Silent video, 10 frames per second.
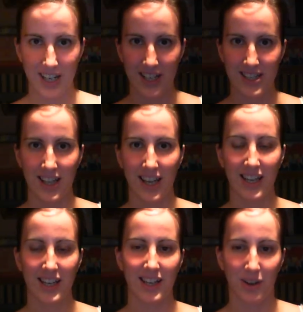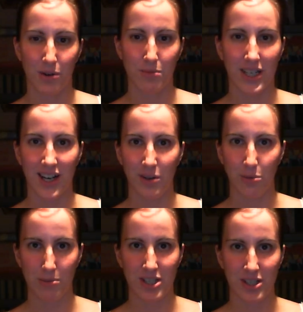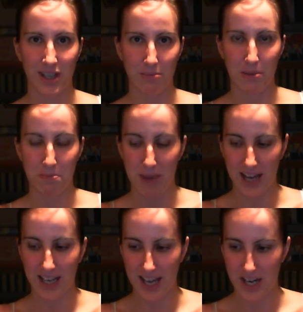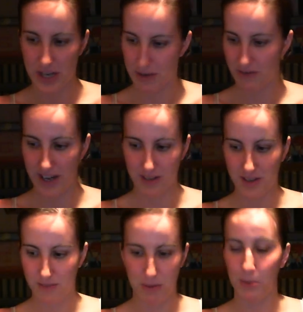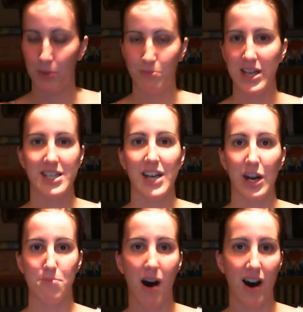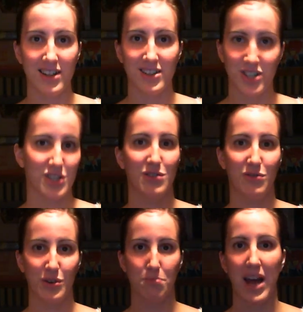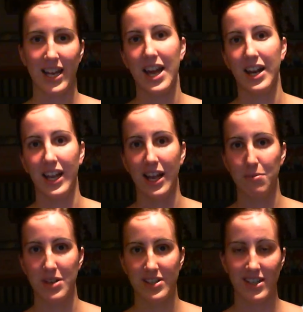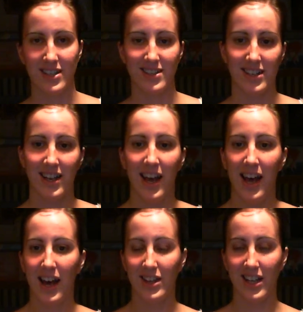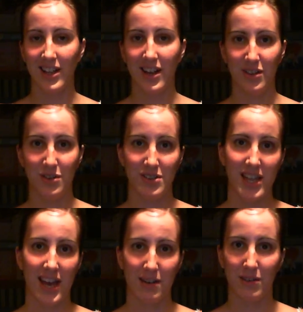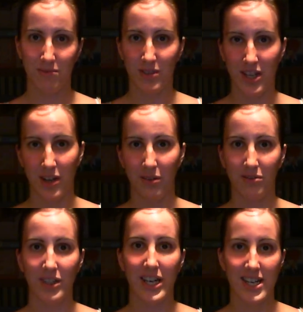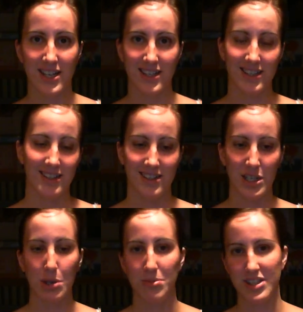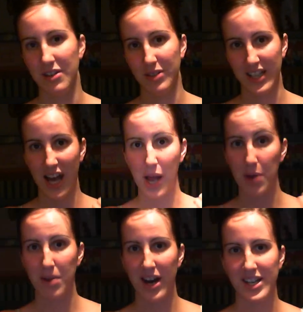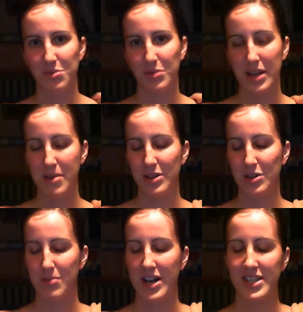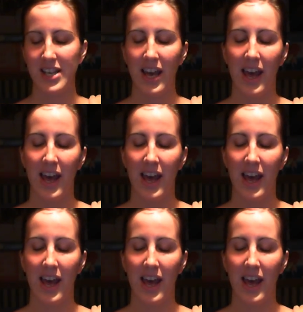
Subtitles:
And it's like, oh my god, woman, let me backhand you. In fact, people have made entire mods just for backhanding NPCs. And I think a lot of those, they had, Lydia and Nazim and stuff like that in mind when they made those mods.